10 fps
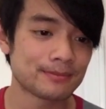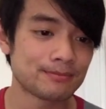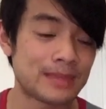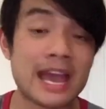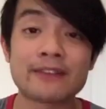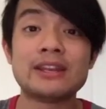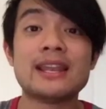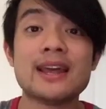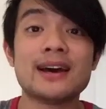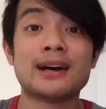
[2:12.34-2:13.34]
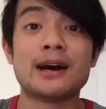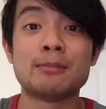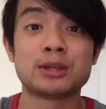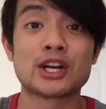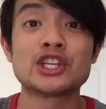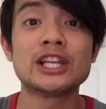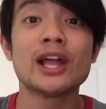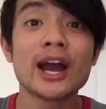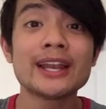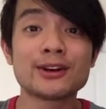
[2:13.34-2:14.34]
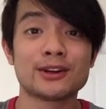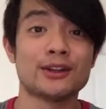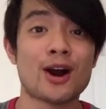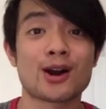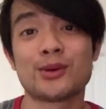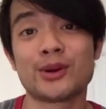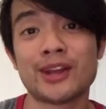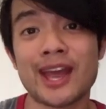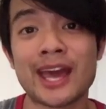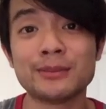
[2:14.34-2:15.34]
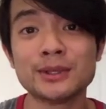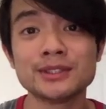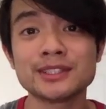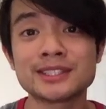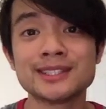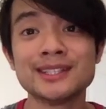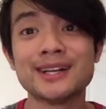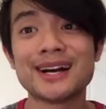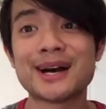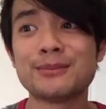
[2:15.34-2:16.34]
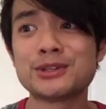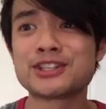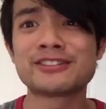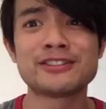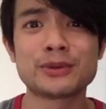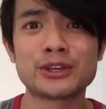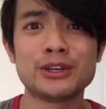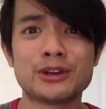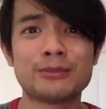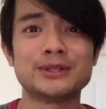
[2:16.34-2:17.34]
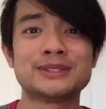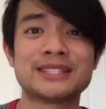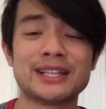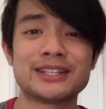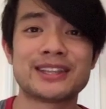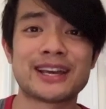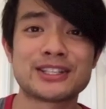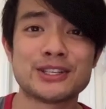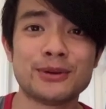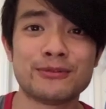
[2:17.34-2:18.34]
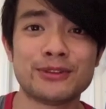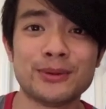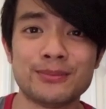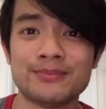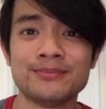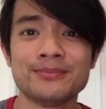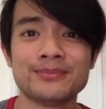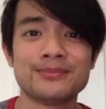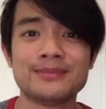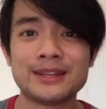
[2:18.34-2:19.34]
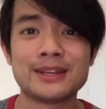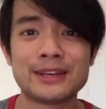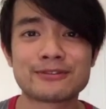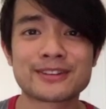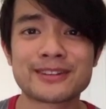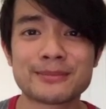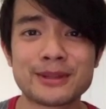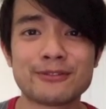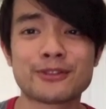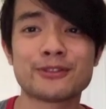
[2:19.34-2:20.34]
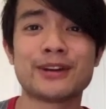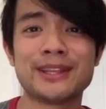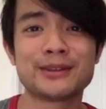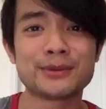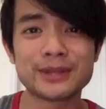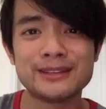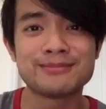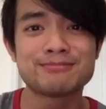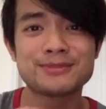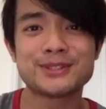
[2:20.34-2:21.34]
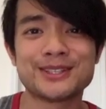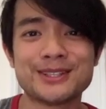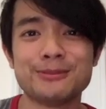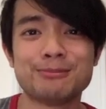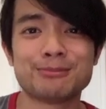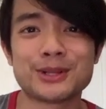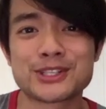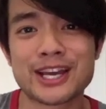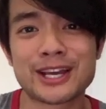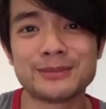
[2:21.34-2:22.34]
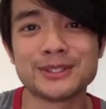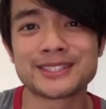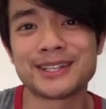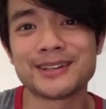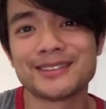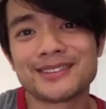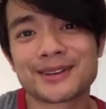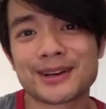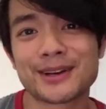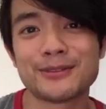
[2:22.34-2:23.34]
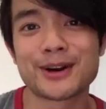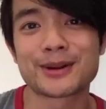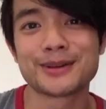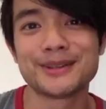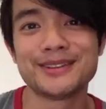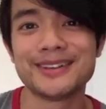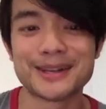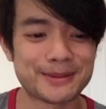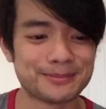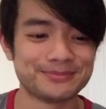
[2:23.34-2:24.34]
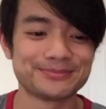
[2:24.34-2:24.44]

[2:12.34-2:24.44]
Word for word: they have an, a plushie line called Awkward Animals, um, which is super cute. I'll post a link to that too if you need a gift or something for a friend. They're really cute plushie animals that are kind of awkward. Um,